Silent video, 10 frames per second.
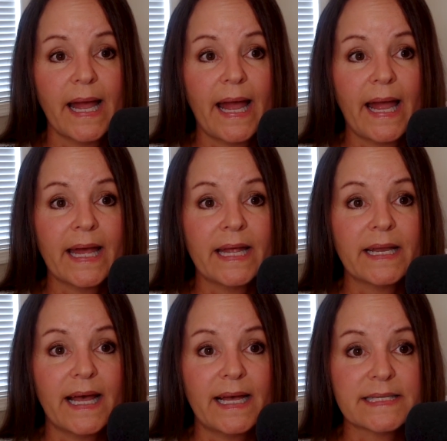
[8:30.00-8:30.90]
And
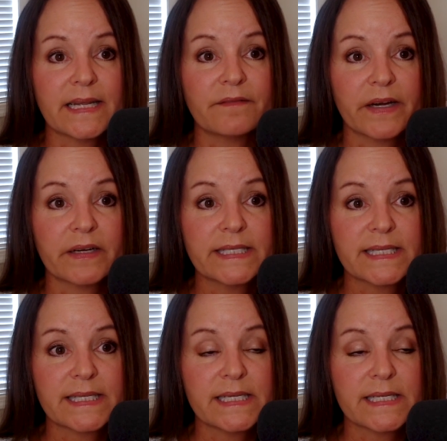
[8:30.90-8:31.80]
as a very
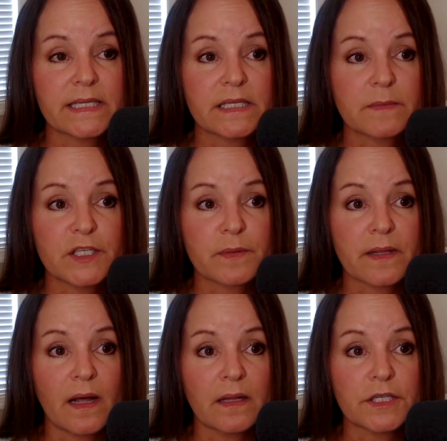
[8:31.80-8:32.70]
seasoned speech
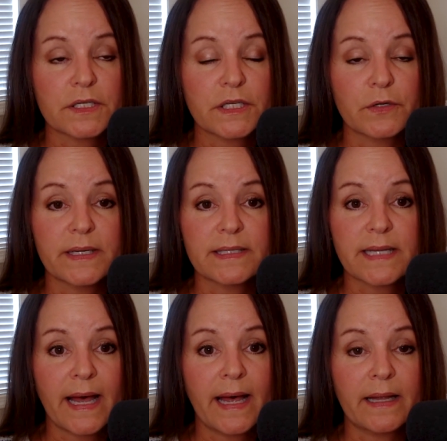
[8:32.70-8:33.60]
pathologist who has
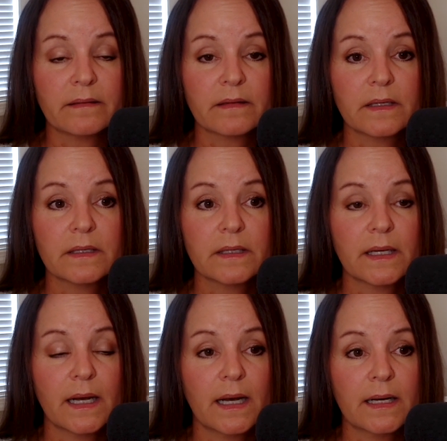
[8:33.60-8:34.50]
had
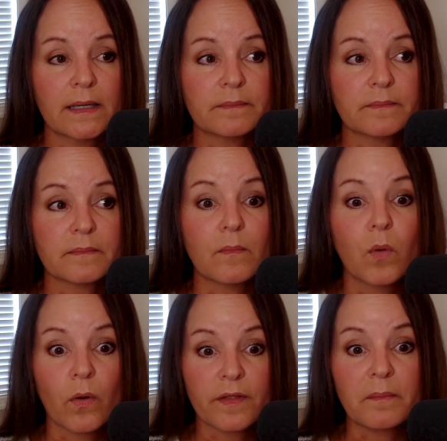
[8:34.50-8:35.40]

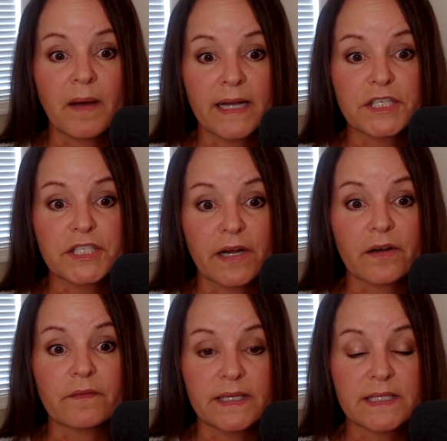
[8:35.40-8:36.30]
more than my share
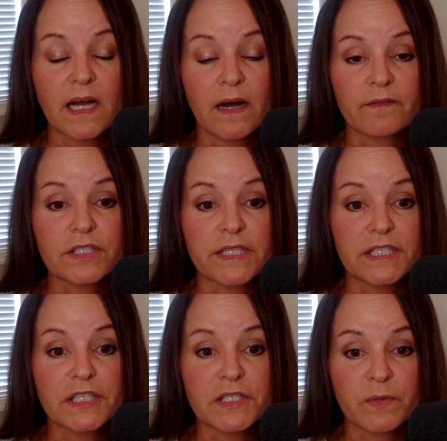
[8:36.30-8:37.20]
of these
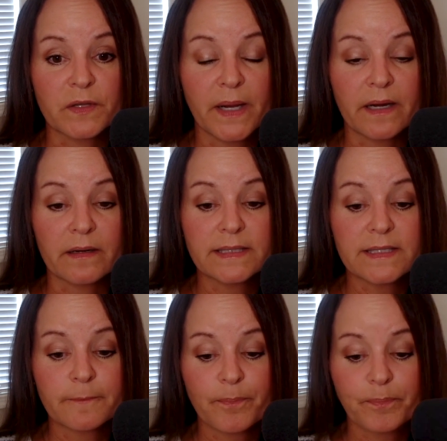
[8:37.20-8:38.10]
conversations with
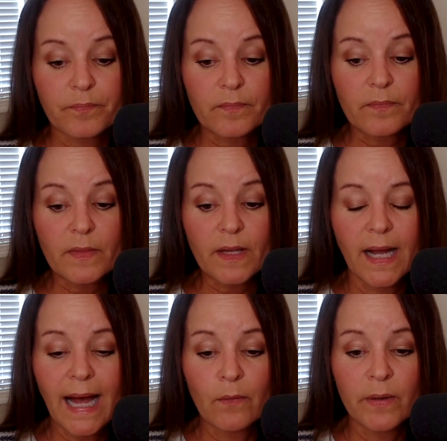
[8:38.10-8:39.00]
parents,
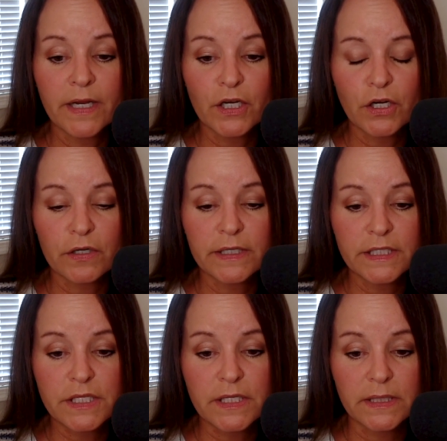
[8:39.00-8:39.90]
I would
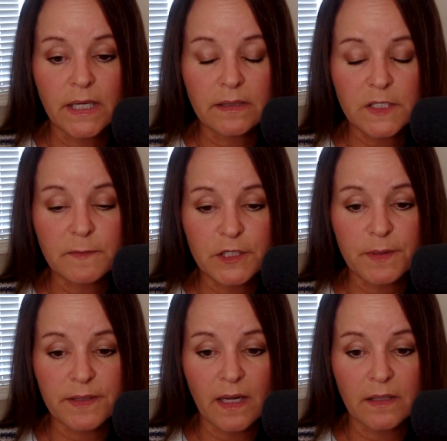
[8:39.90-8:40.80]
encourage the young speech
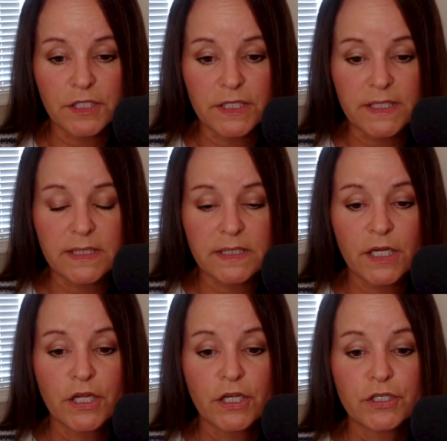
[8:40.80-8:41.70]
pathologists
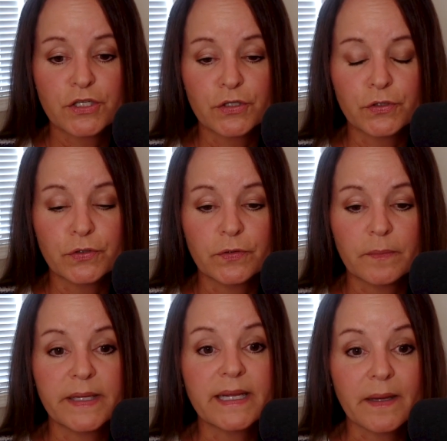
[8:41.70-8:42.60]
to
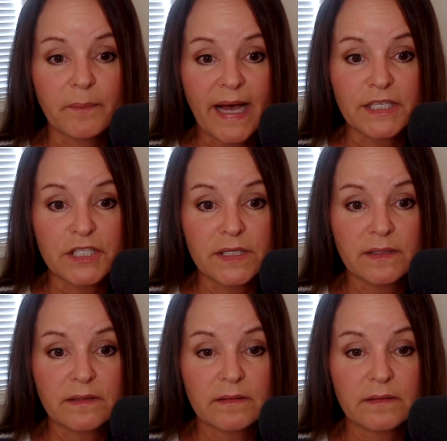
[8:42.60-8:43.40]
be compassionate